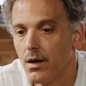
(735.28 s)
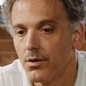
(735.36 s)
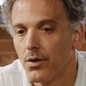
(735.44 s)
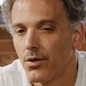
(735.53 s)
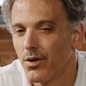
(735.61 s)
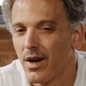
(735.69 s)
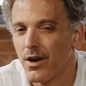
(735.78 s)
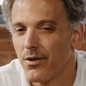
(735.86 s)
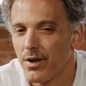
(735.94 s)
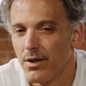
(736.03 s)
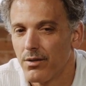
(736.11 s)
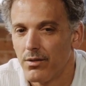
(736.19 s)
Another
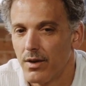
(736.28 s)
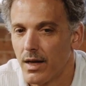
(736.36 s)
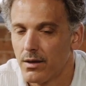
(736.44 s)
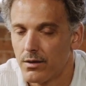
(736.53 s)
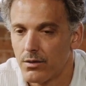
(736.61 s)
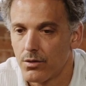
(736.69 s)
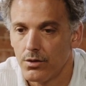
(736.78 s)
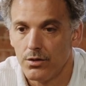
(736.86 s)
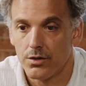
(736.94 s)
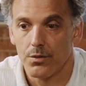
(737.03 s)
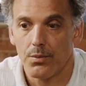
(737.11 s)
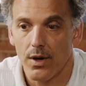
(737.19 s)
area that
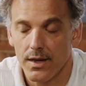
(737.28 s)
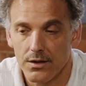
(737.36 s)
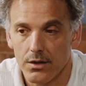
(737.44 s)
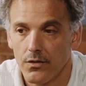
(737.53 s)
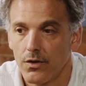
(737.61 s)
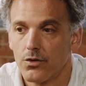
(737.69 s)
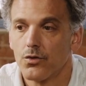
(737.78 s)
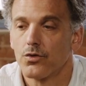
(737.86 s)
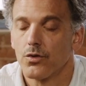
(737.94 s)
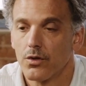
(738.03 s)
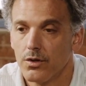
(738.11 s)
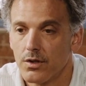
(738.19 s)
could surprise
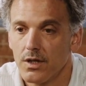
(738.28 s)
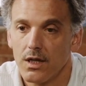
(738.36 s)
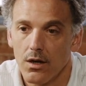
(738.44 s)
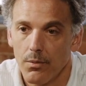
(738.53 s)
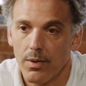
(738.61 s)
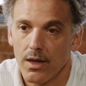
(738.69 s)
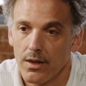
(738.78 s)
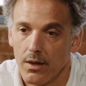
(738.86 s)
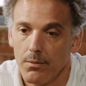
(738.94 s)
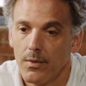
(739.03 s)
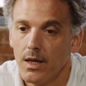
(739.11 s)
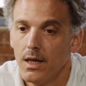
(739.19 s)
individuals or could sneak up on
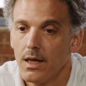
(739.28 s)
them